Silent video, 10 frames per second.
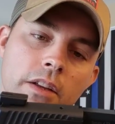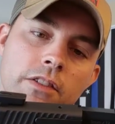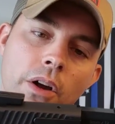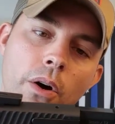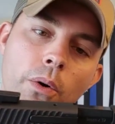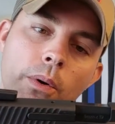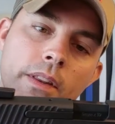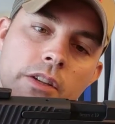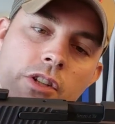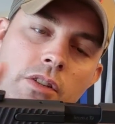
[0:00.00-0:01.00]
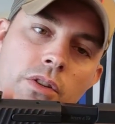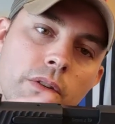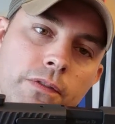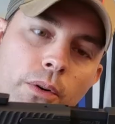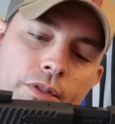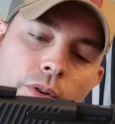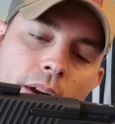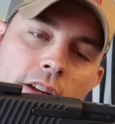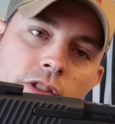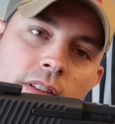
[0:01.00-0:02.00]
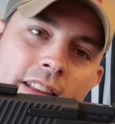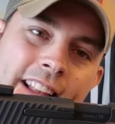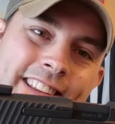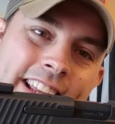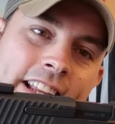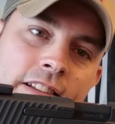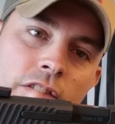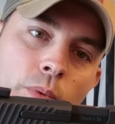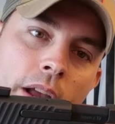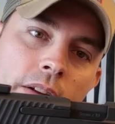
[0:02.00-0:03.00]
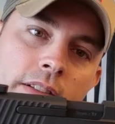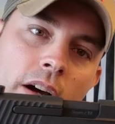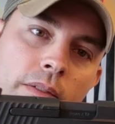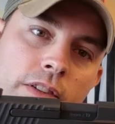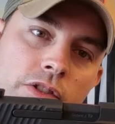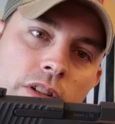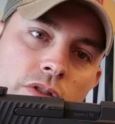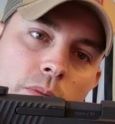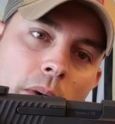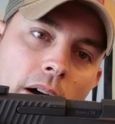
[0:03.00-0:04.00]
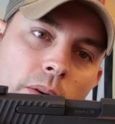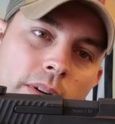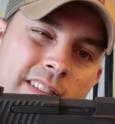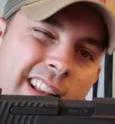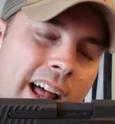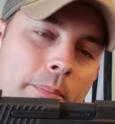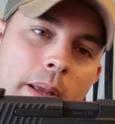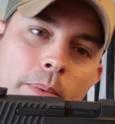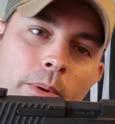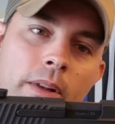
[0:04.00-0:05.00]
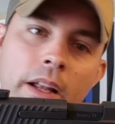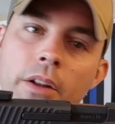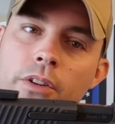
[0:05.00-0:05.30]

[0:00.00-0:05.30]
So the Gen 2 full serrations, that's the easiest way you can tell if it's a Gen 2 model, because a lot of people